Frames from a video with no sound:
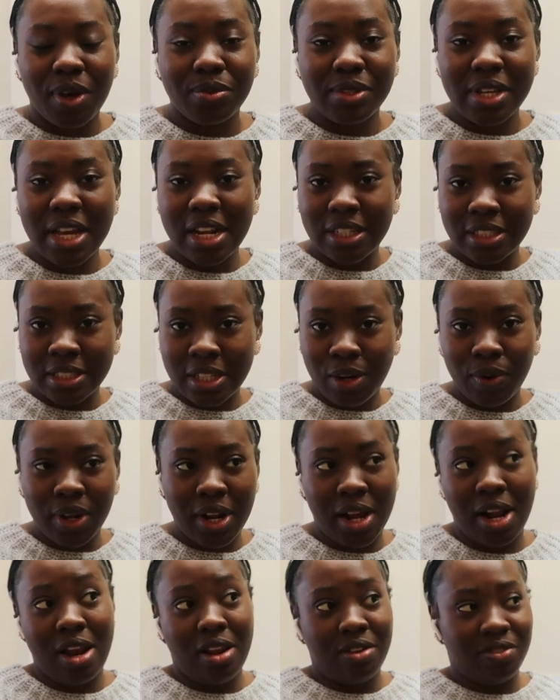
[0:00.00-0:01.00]
I'm telling someone
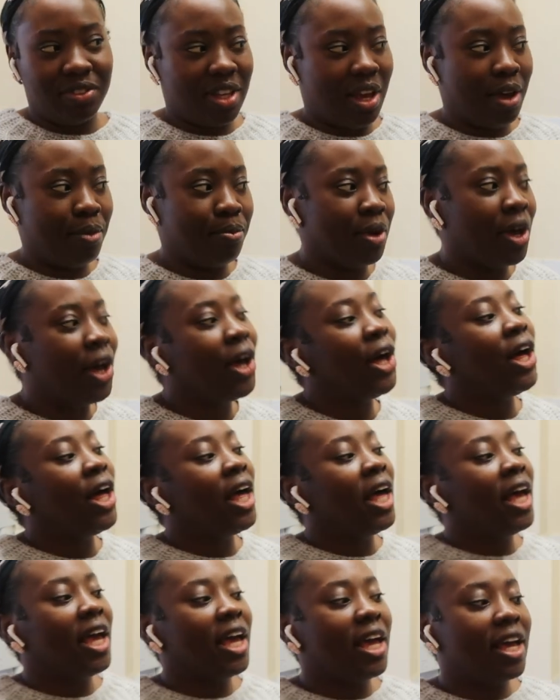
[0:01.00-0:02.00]
I love them
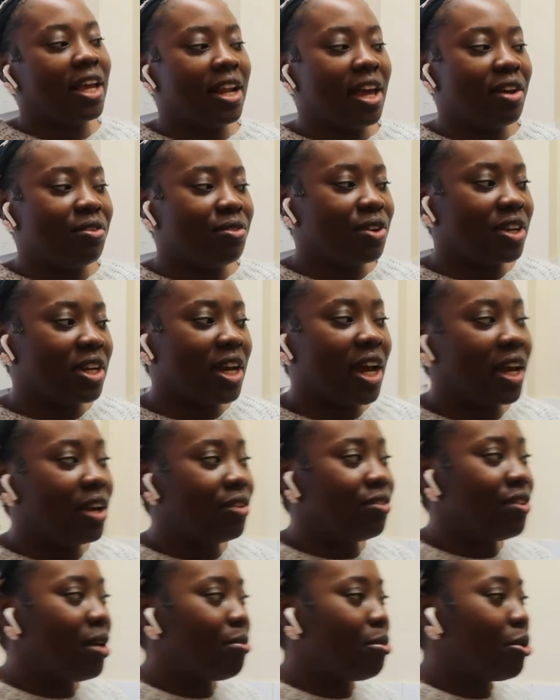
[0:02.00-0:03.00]
in every day
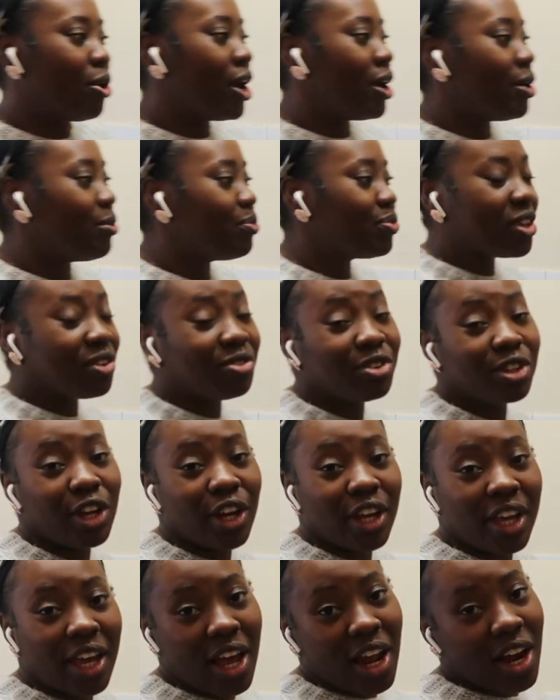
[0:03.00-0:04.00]
in February. If you
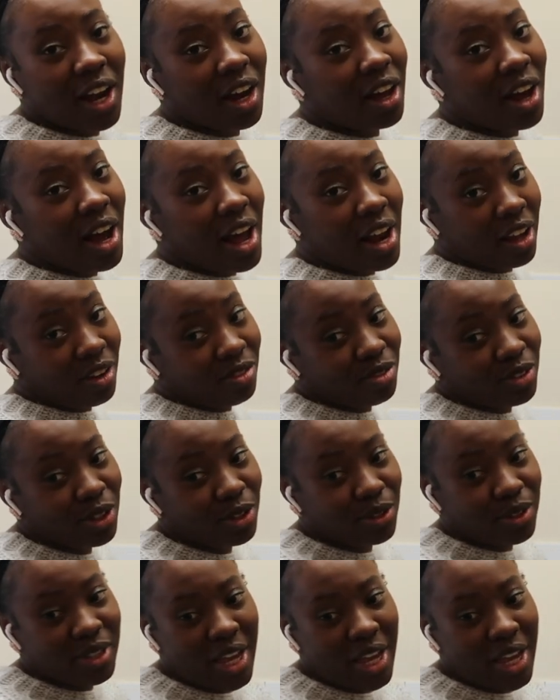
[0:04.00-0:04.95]
don't get a I love you,